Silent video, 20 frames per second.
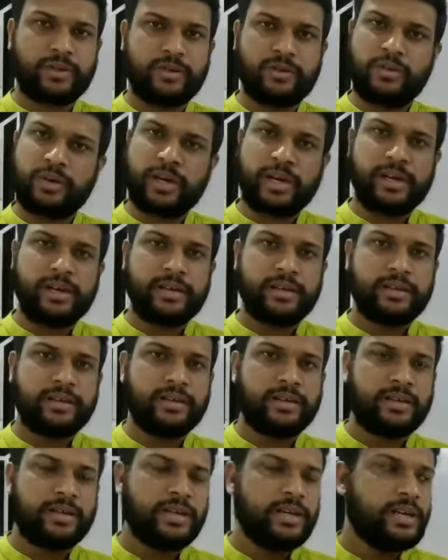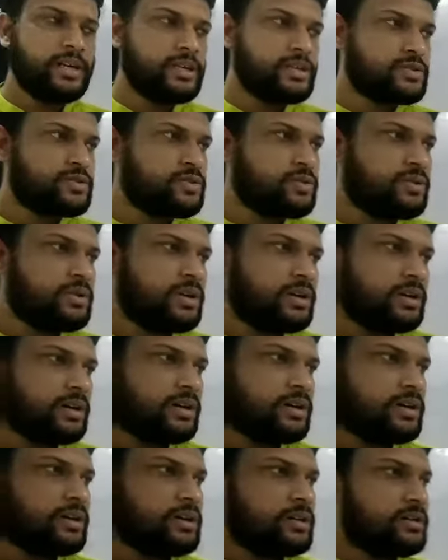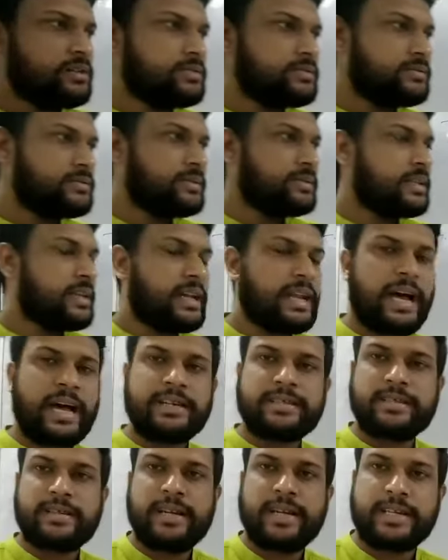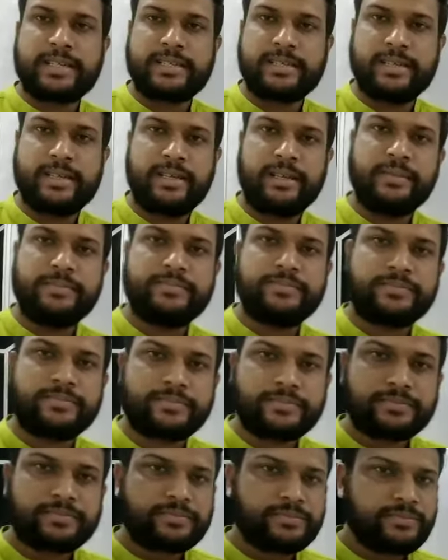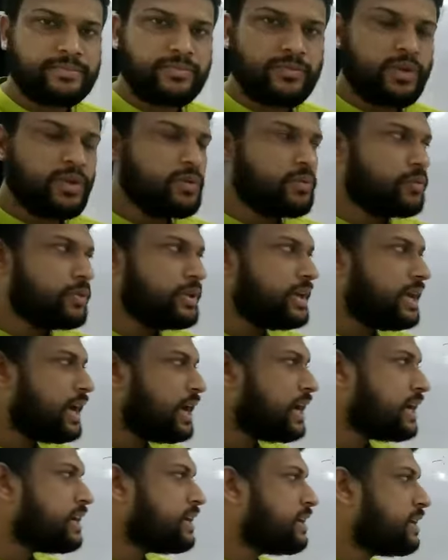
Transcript: Okay, so in the last lecture we had